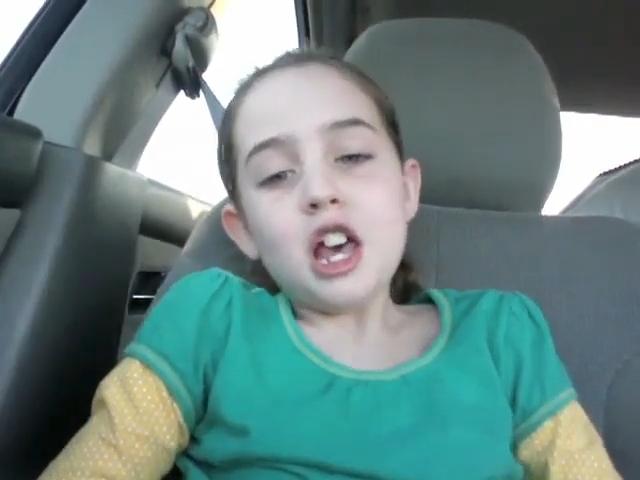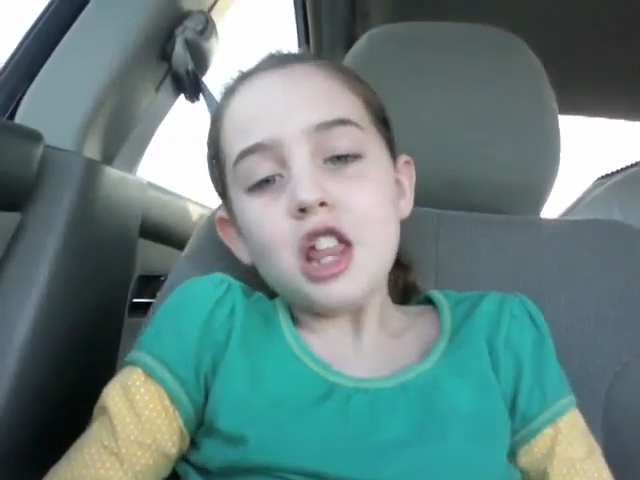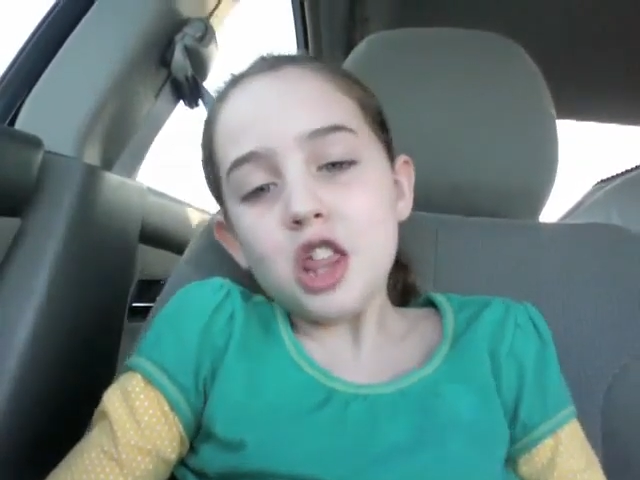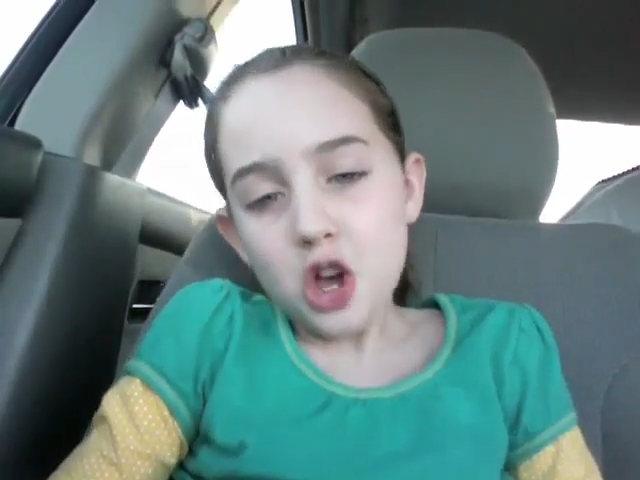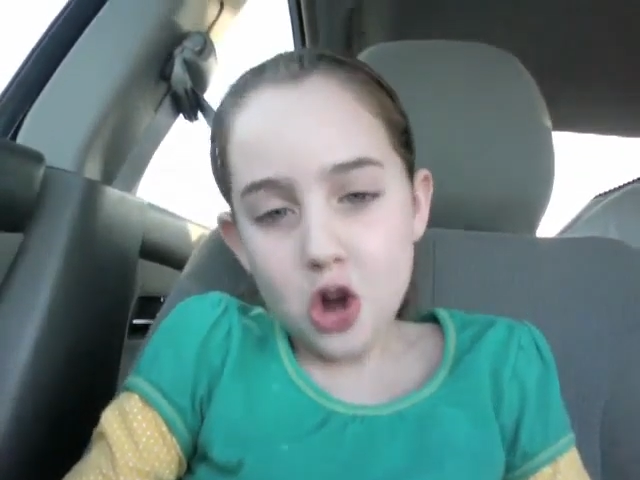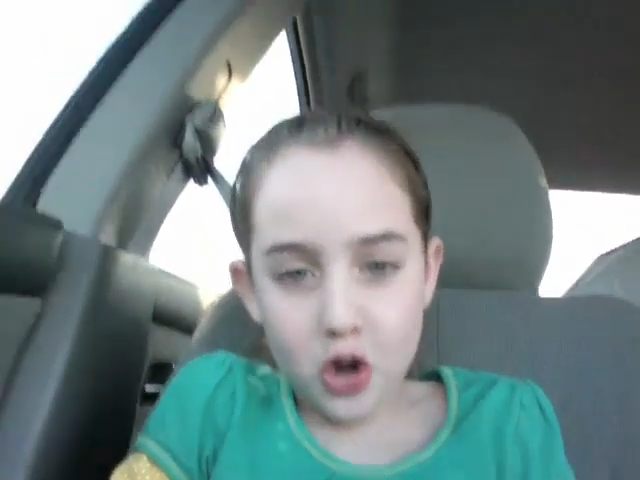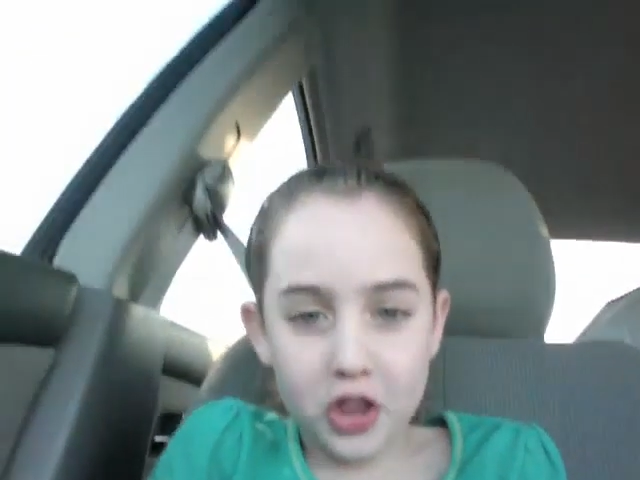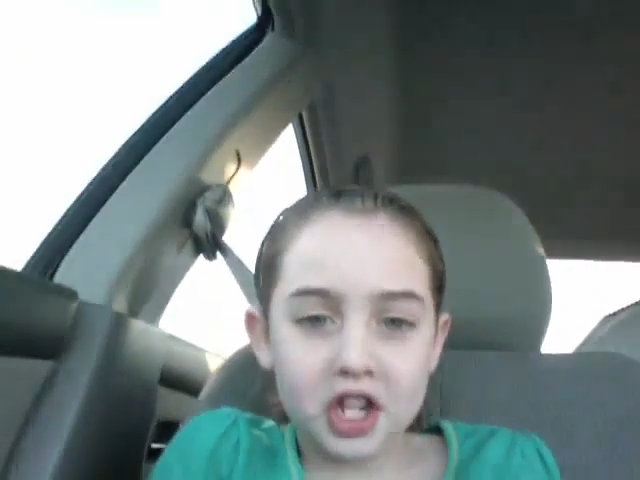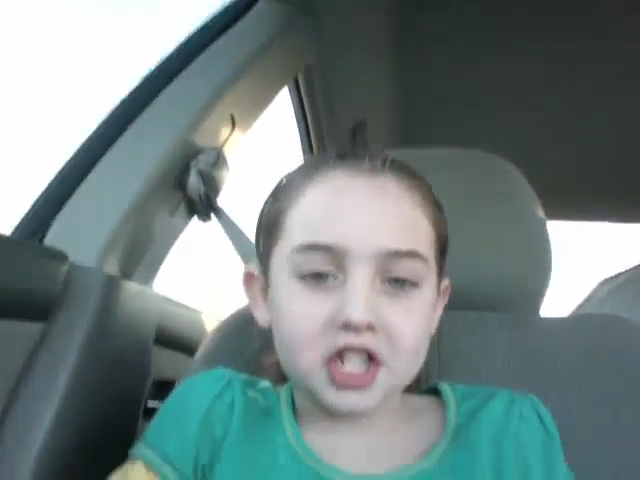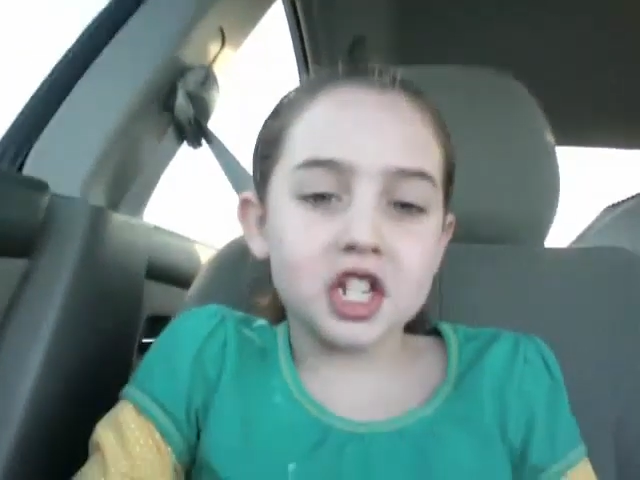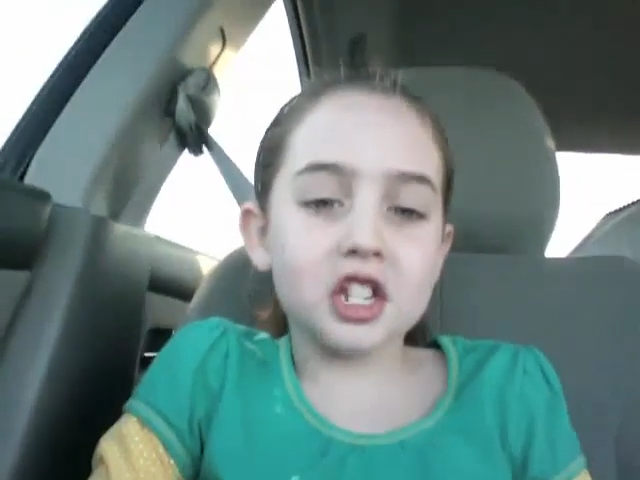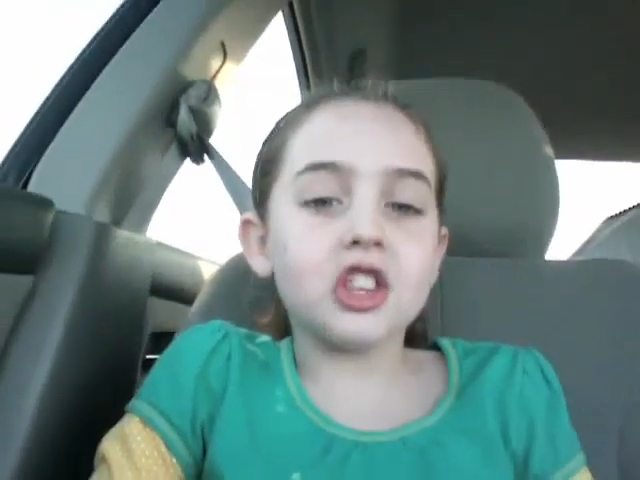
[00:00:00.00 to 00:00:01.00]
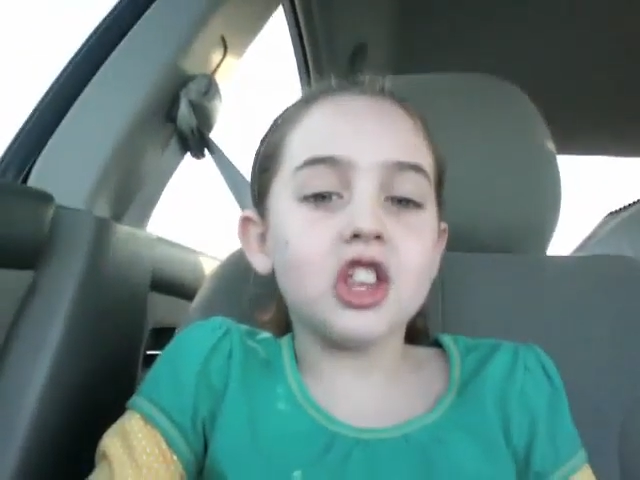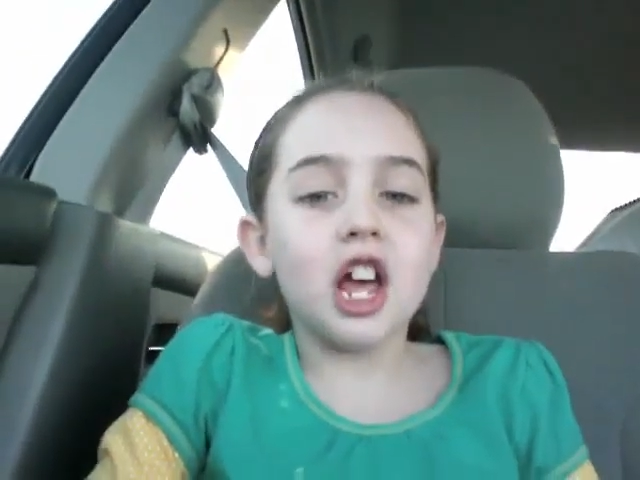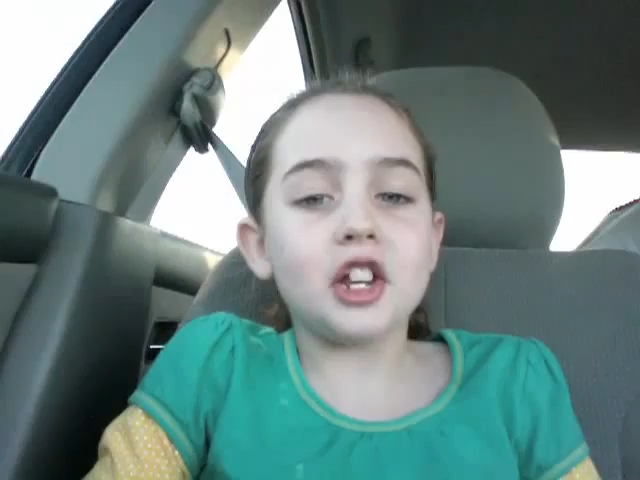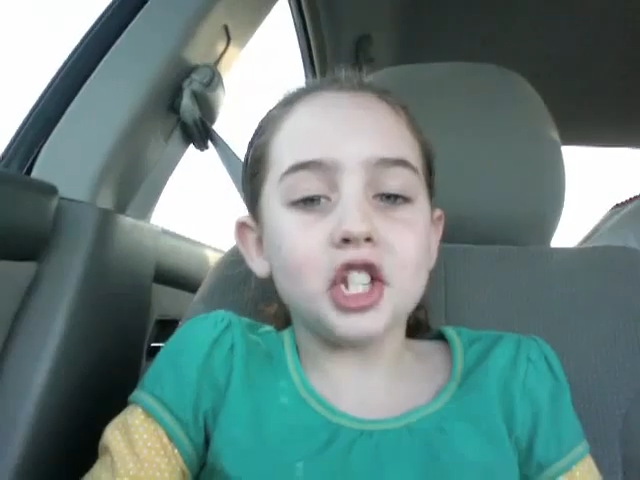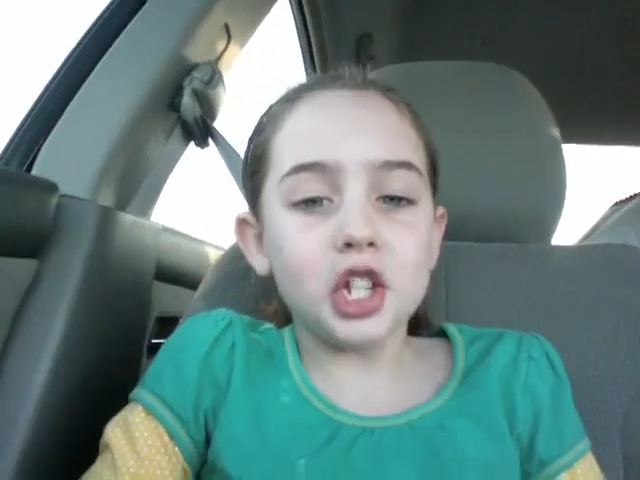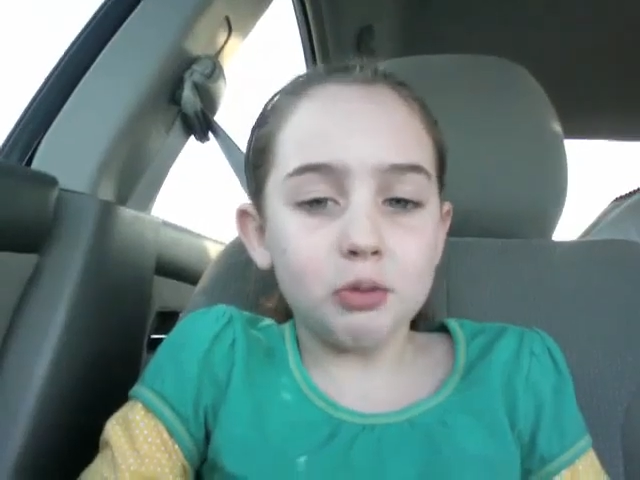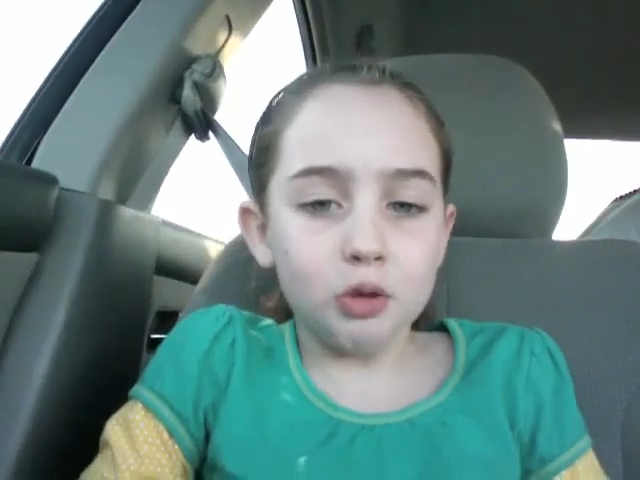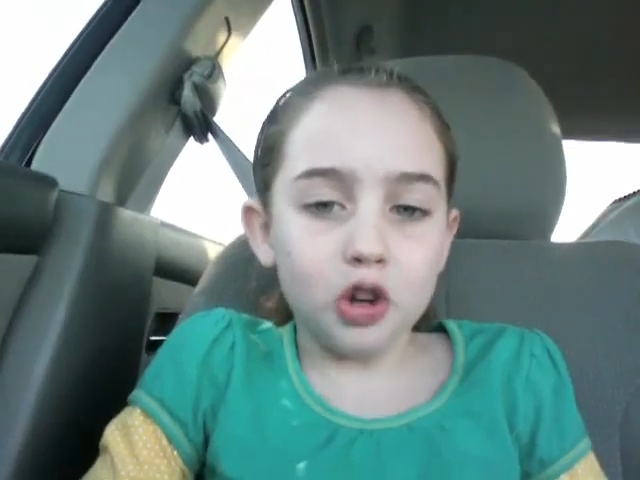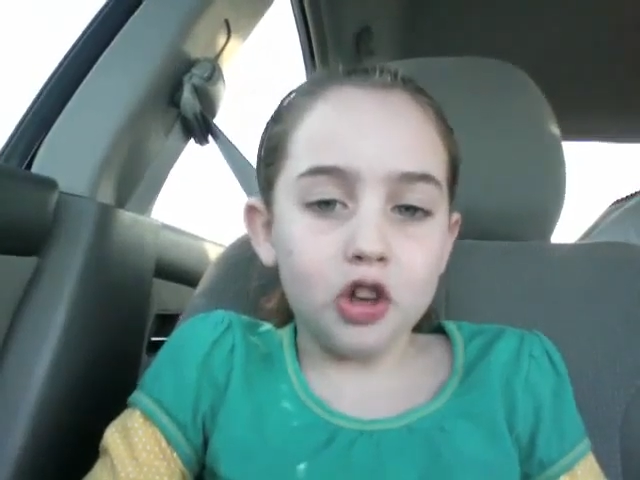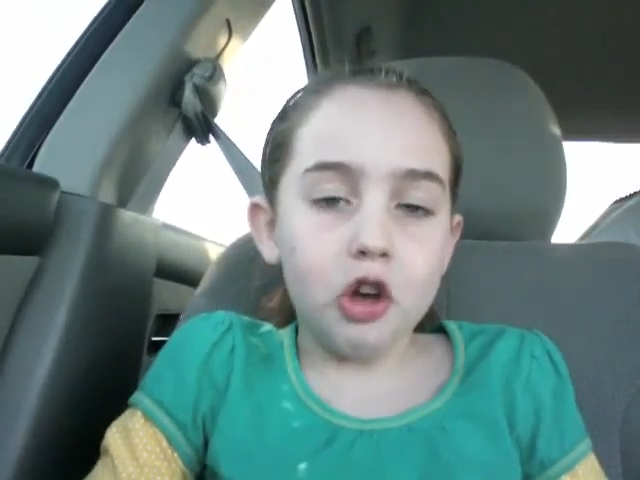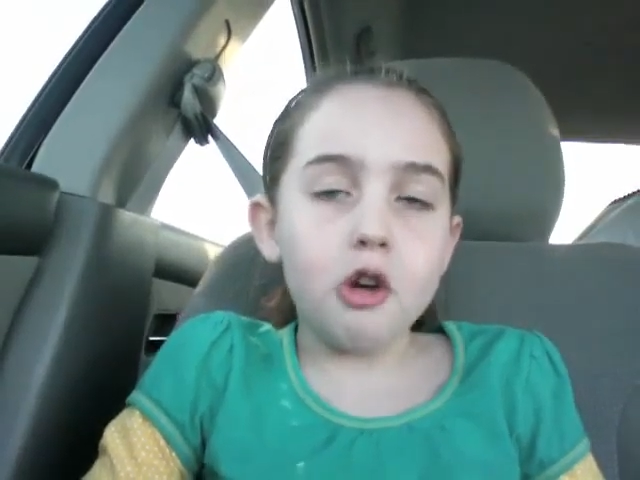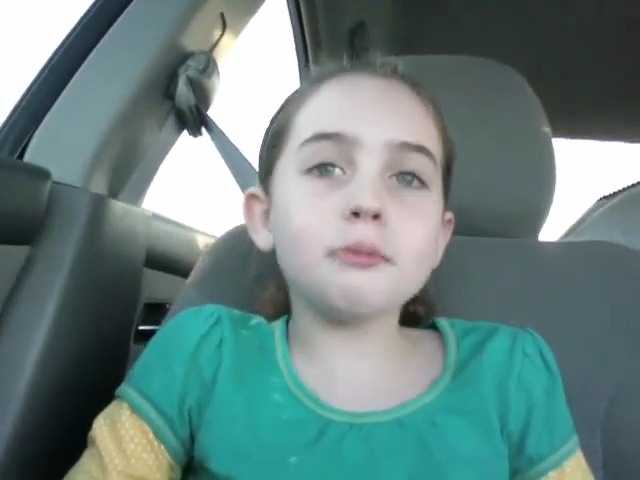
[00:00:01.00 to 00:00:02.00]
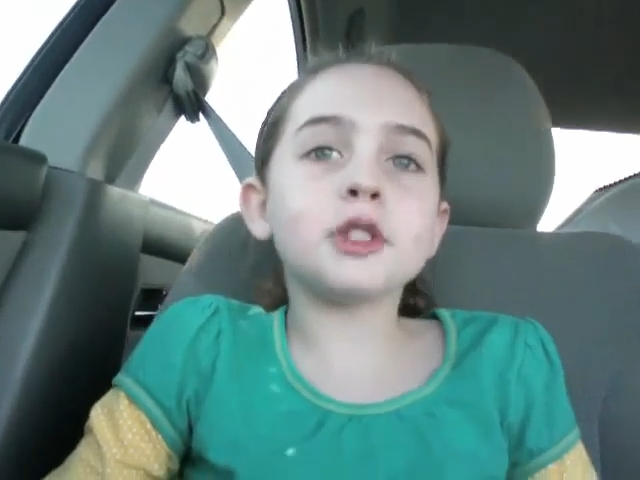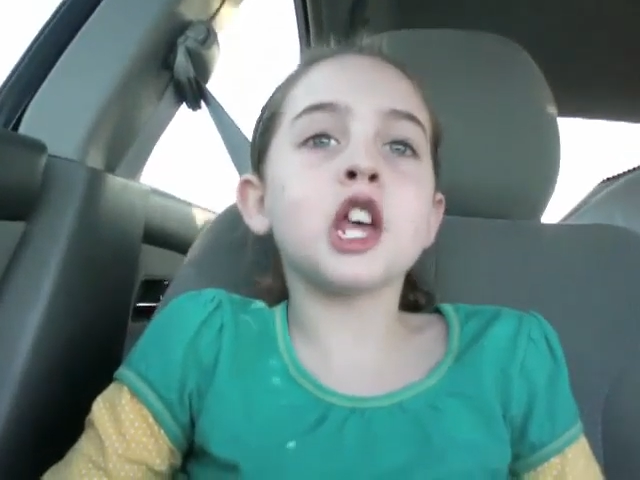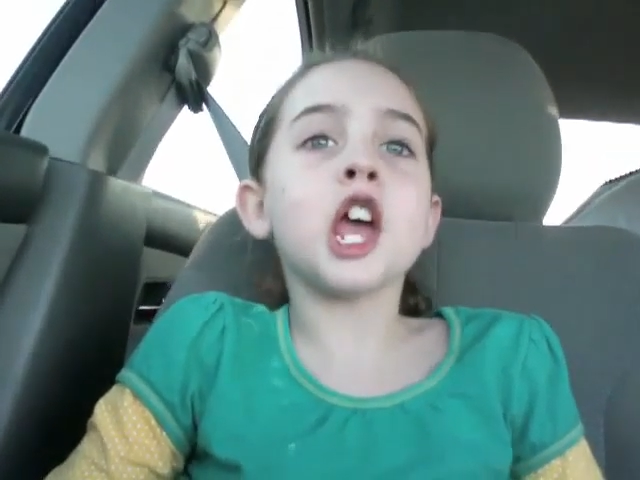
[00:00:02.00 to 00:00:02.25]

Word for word: Hello, this is Lexie Williams,